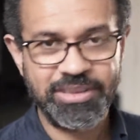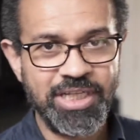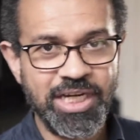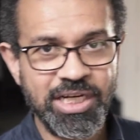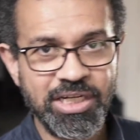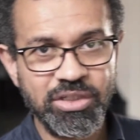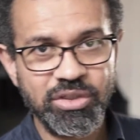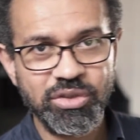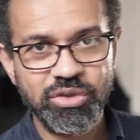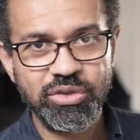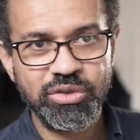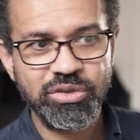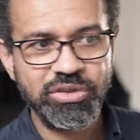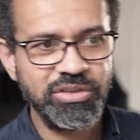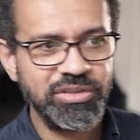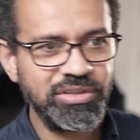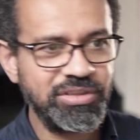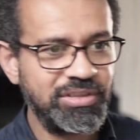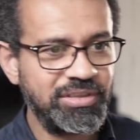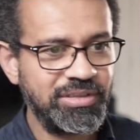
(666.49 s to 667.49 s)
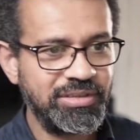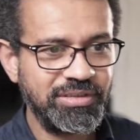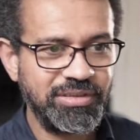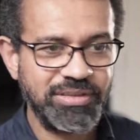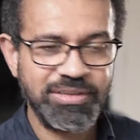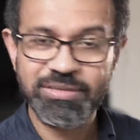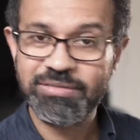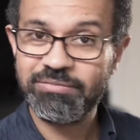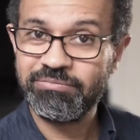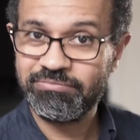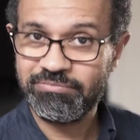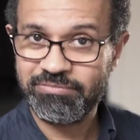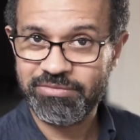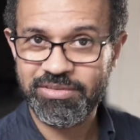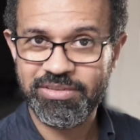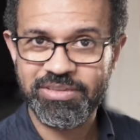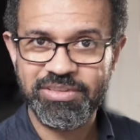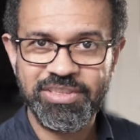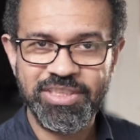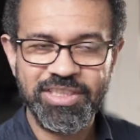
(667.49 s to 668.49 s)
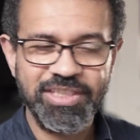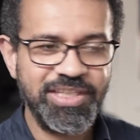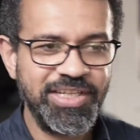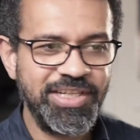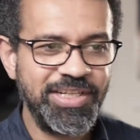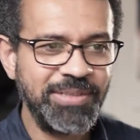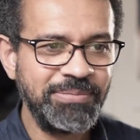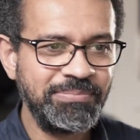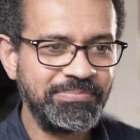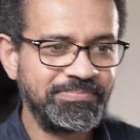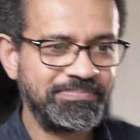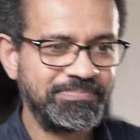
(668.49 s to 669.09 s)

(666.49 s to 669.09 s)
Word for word: Analog August, so Take care.